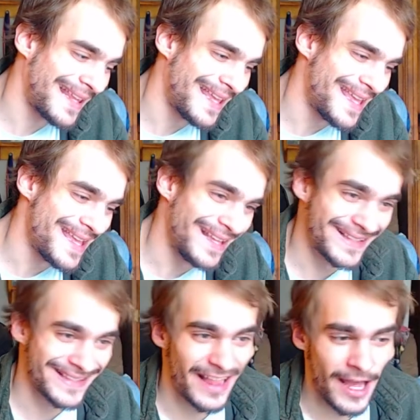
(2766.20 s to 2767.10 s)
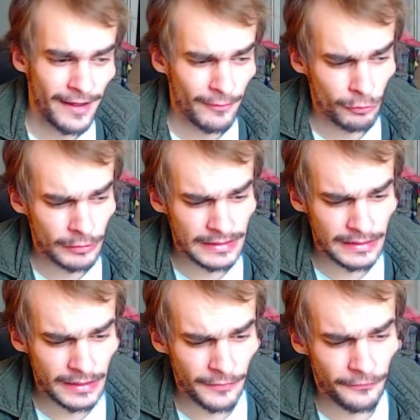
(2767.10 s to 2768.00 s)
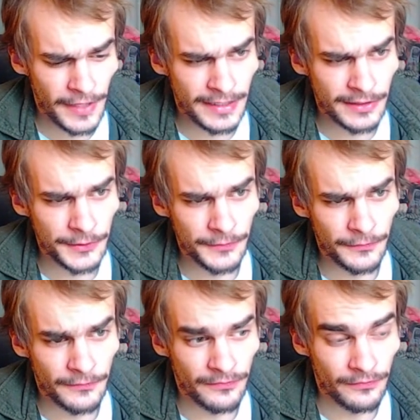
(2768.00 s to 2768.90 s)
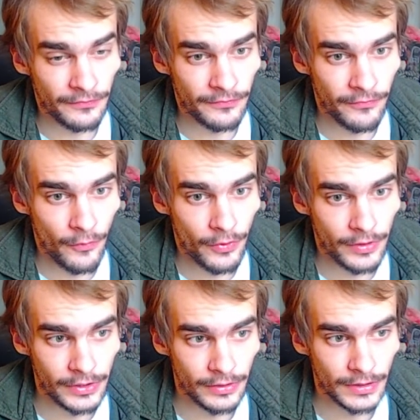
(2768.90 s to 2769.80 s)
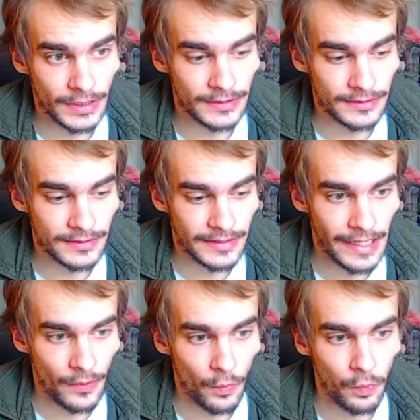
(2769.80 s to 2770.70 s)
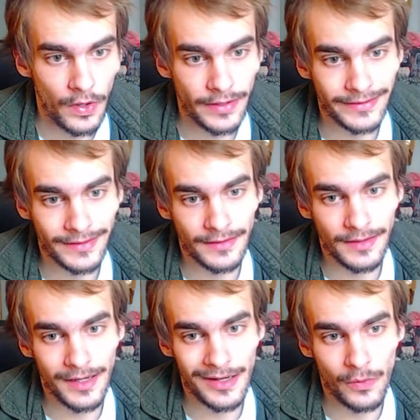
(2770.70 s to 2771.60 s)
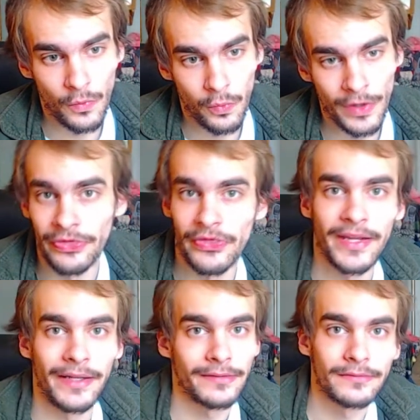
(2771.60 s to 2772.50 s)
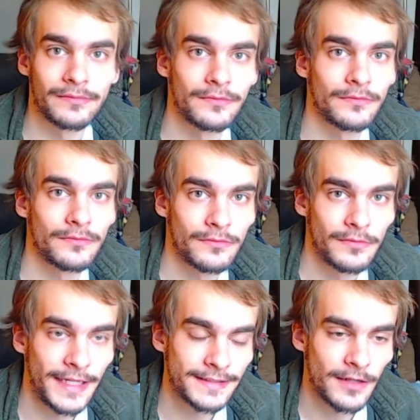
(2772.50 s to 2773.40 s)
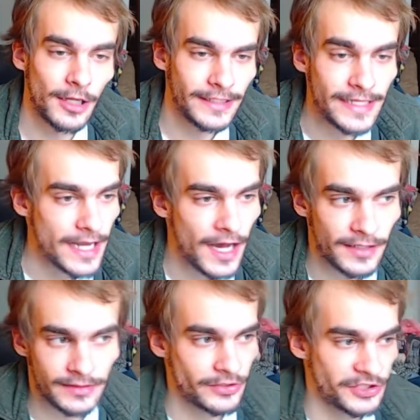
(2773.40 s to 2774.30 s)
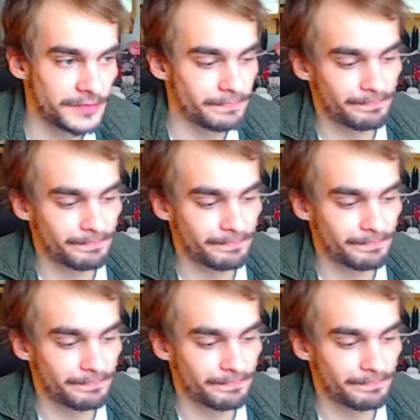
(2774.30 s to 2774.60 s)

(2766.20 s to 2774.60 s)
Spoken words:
it's not really effective for your lungs that want one thing. That's clean oxygen.